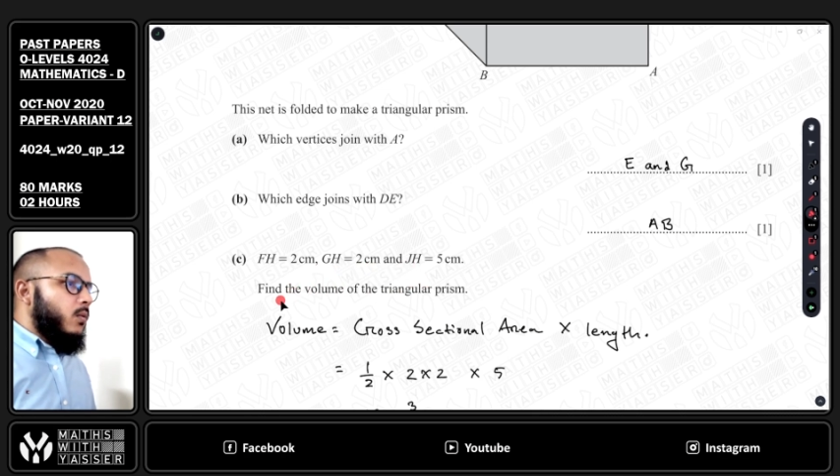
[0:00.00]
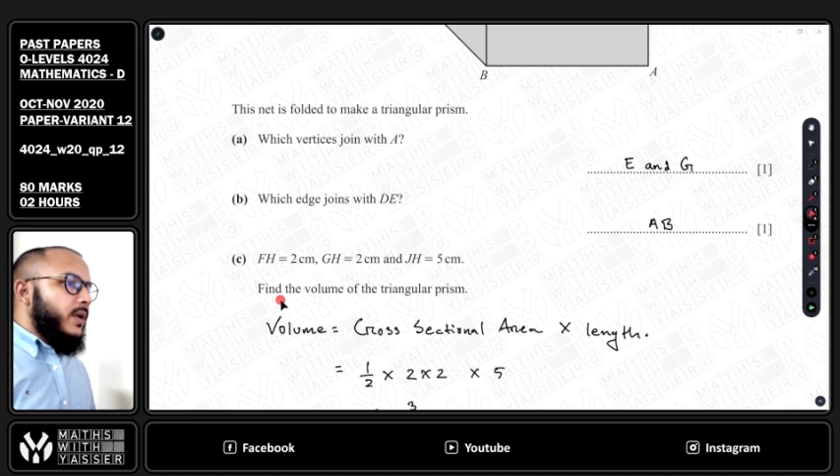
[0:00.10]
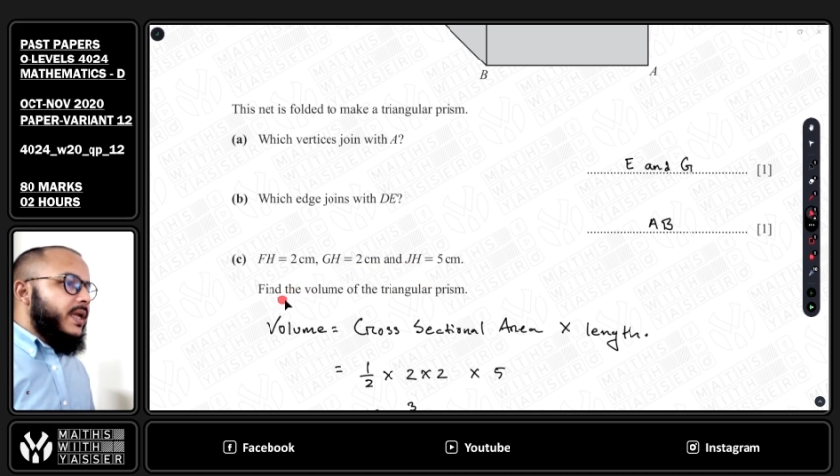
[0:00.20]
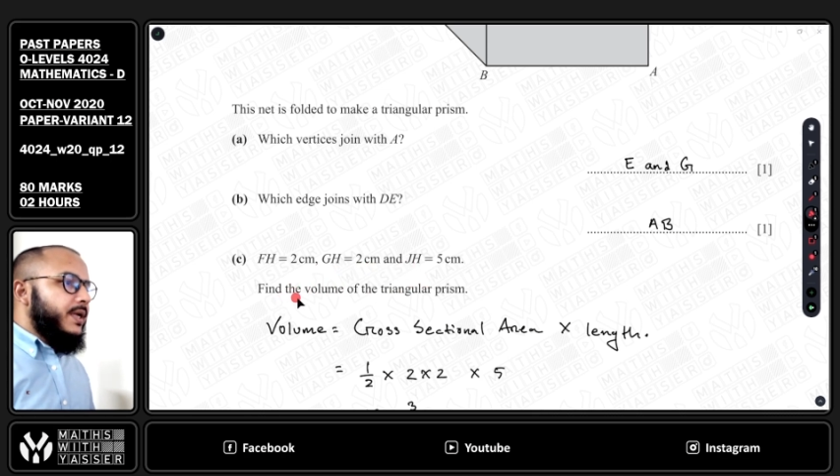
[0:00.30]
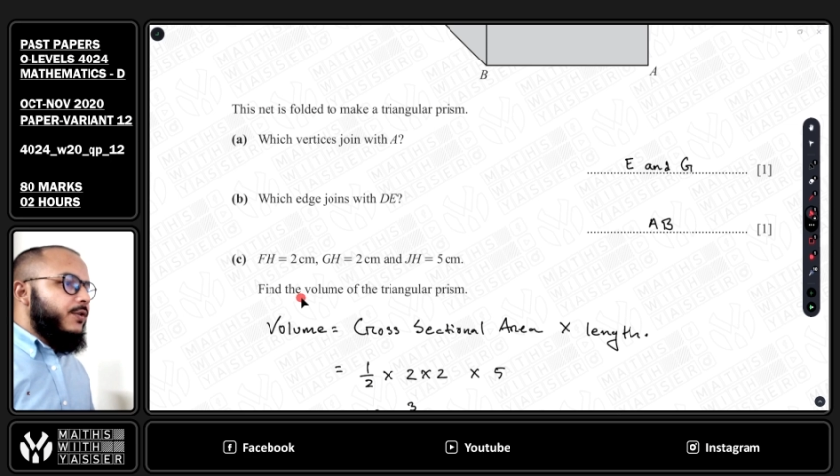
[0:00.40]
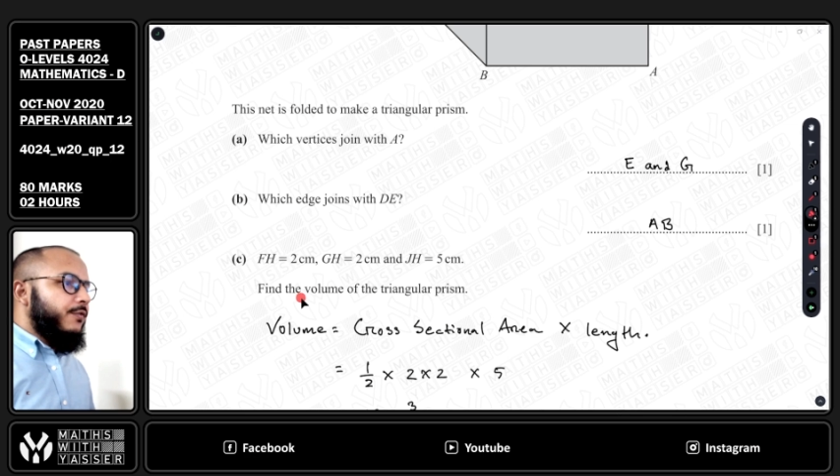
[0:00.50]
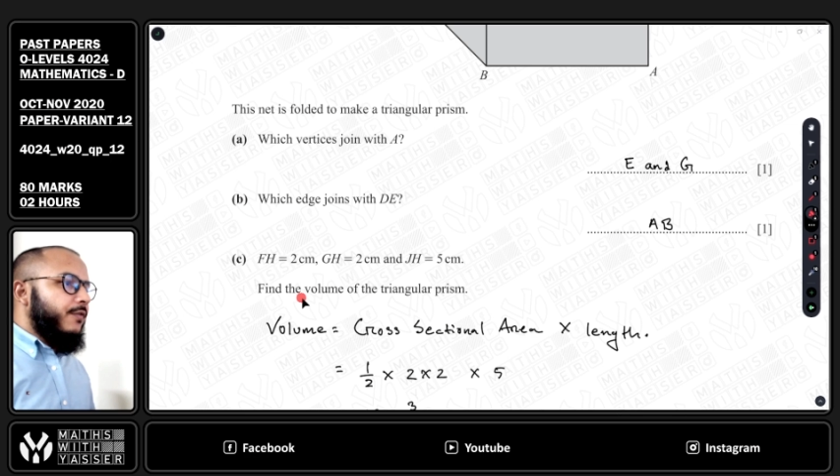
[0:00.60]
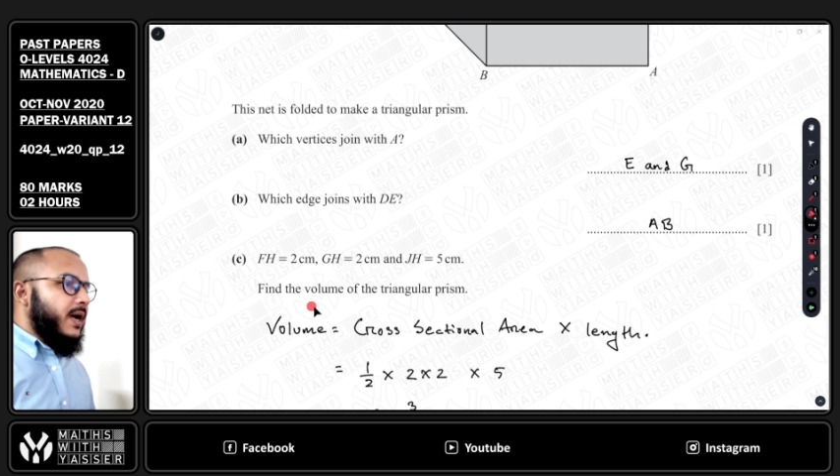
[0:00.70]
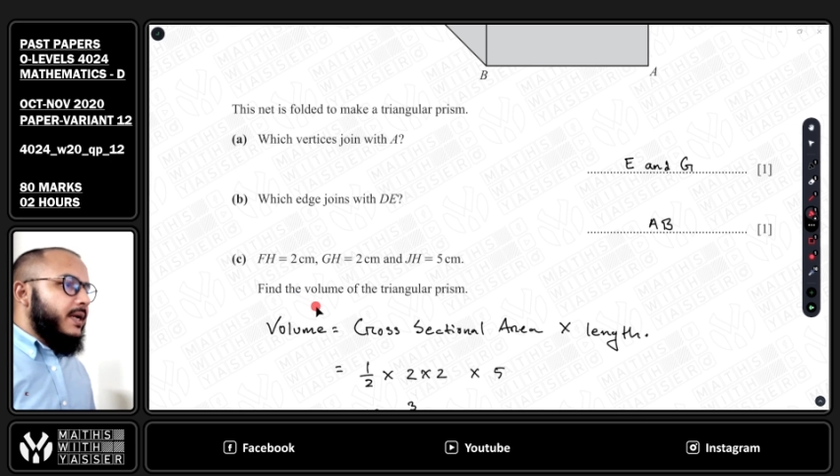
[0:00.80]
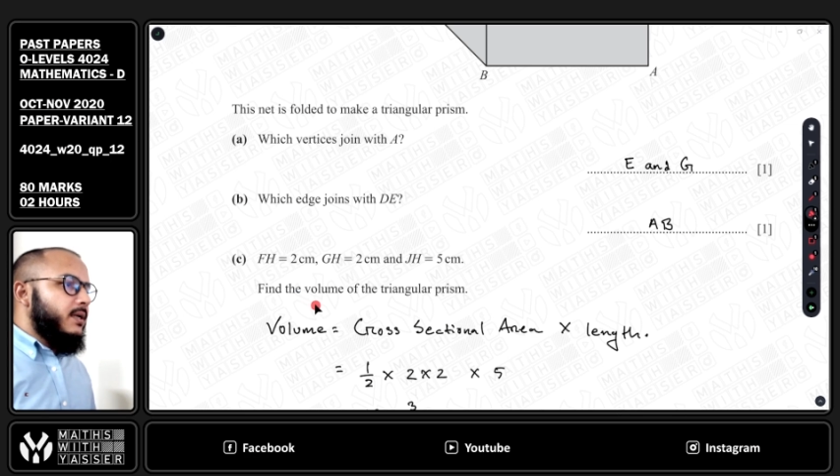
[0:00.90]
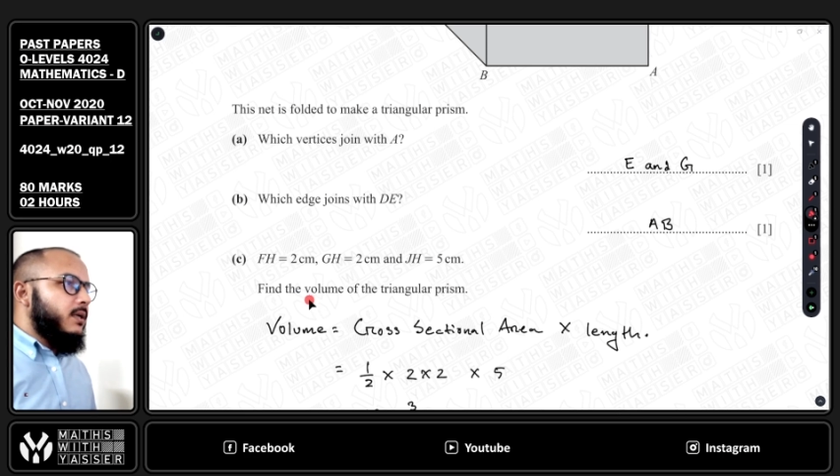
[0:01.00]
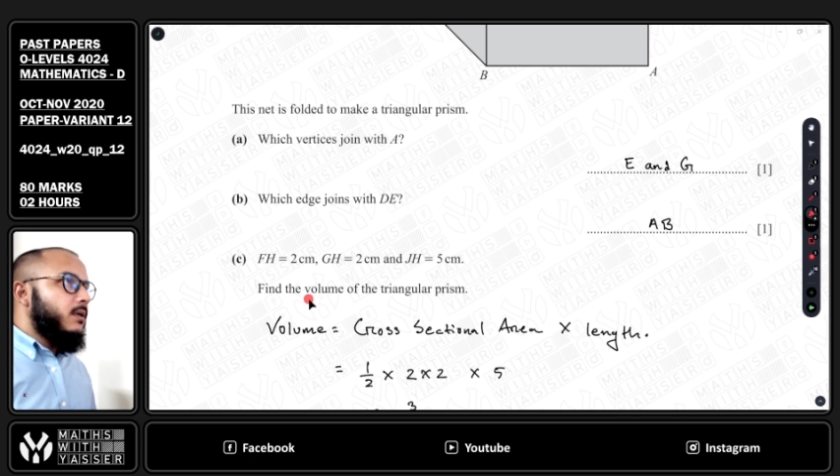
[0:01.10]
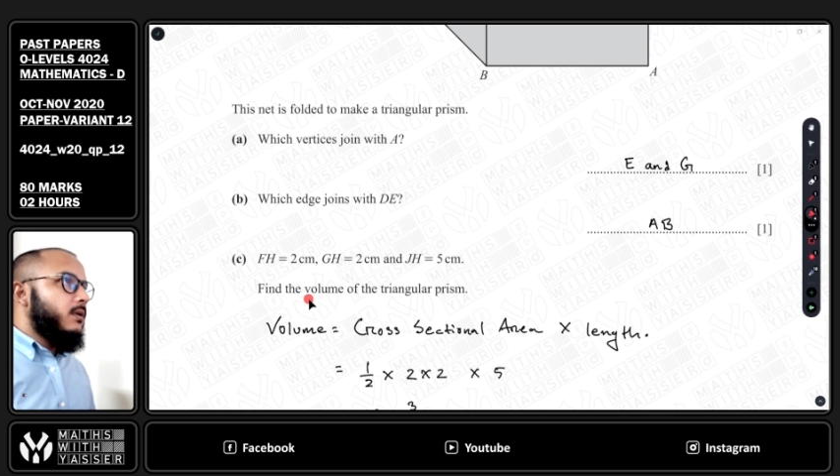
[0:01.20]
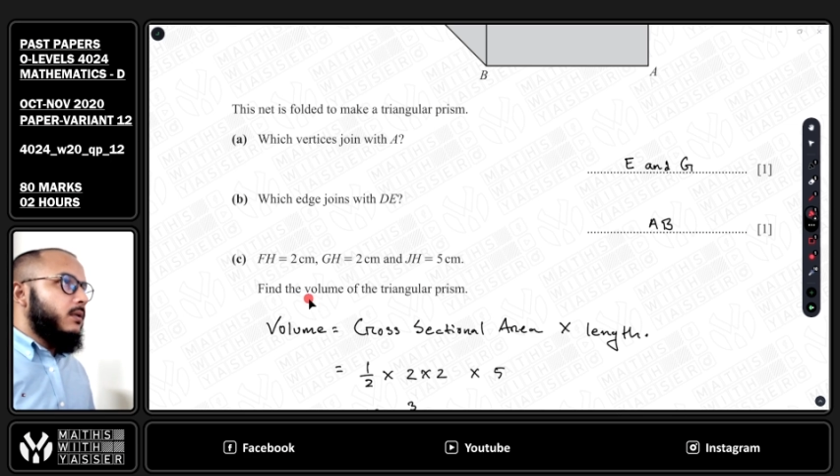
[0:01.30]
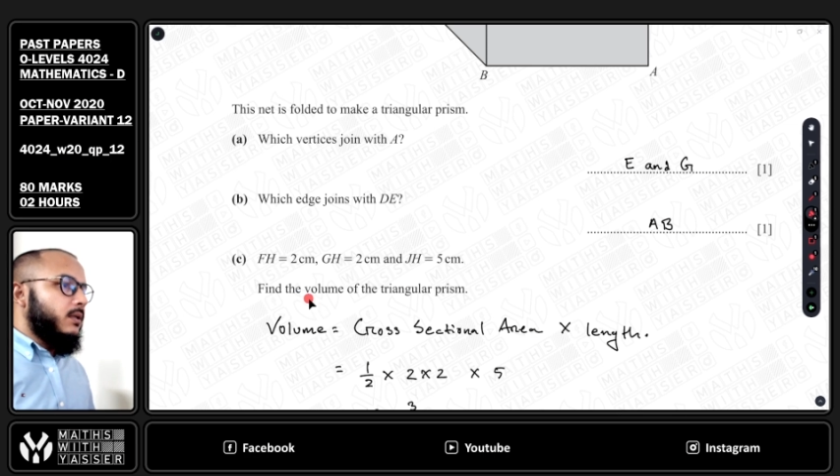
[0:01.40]
we need to find
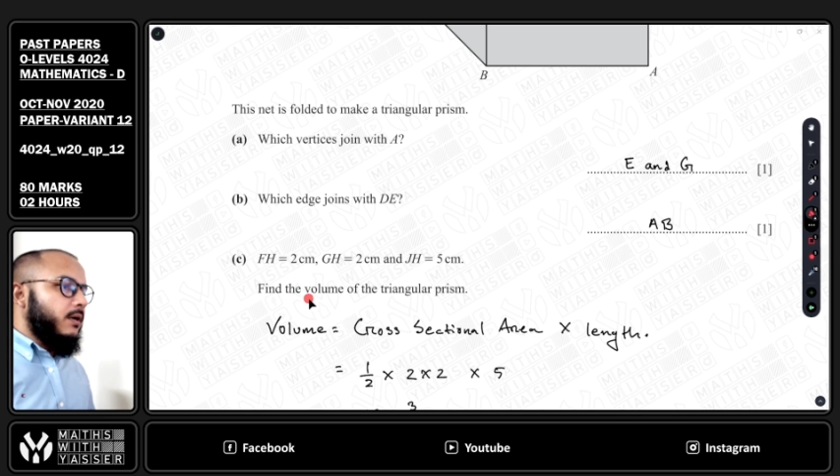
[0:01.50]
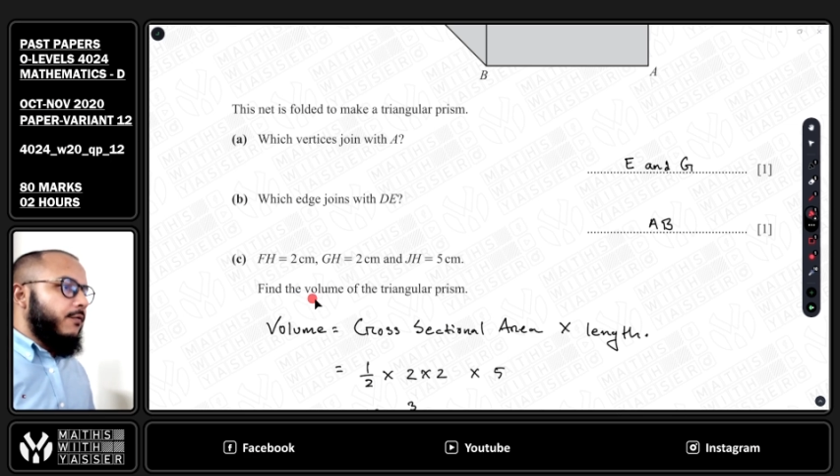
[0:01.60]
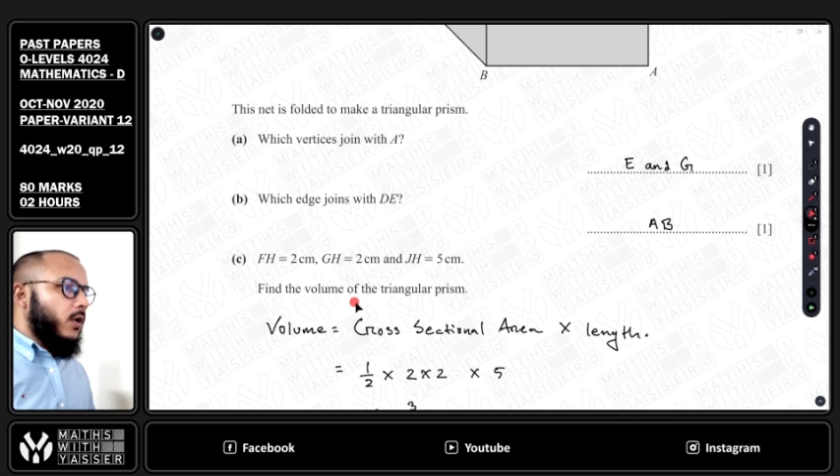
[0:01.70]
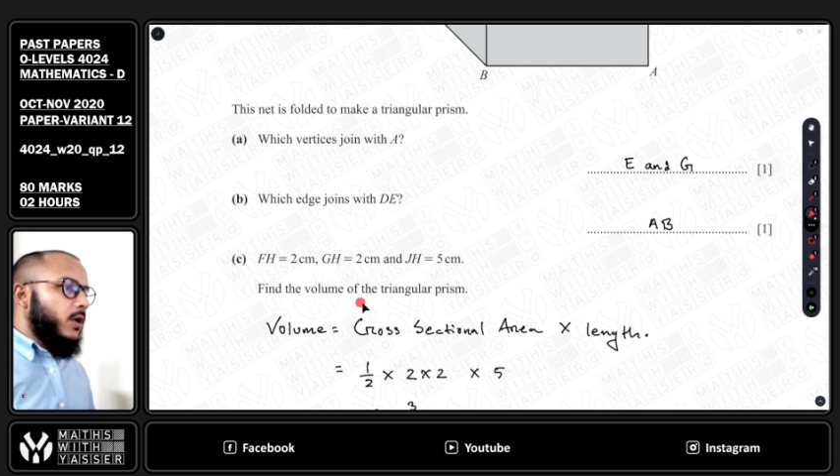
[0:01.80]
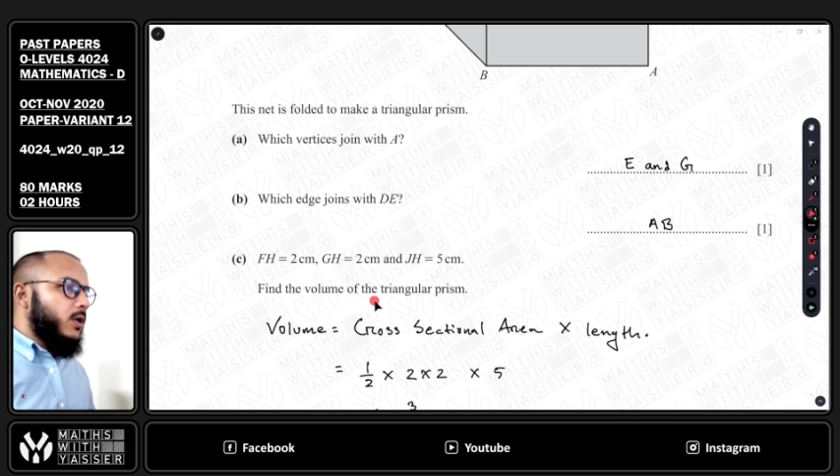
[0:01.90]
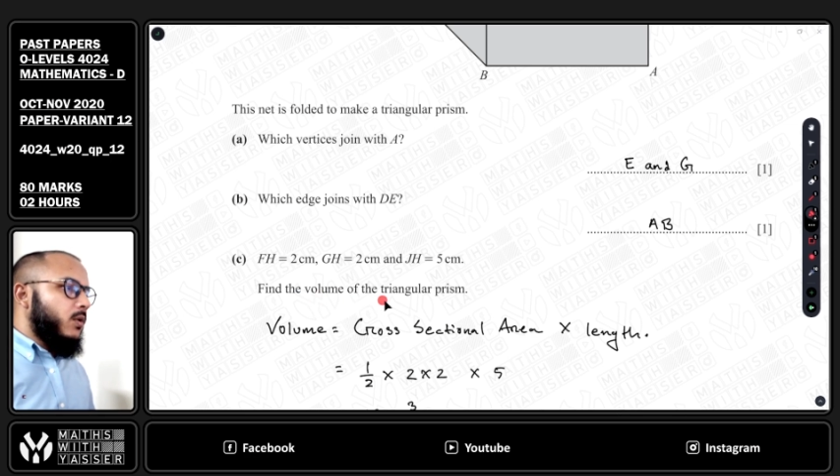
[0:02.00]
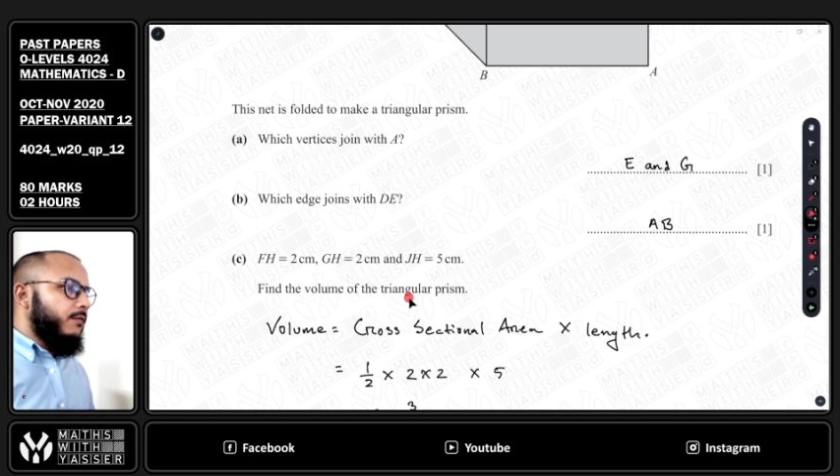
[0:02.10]
the volume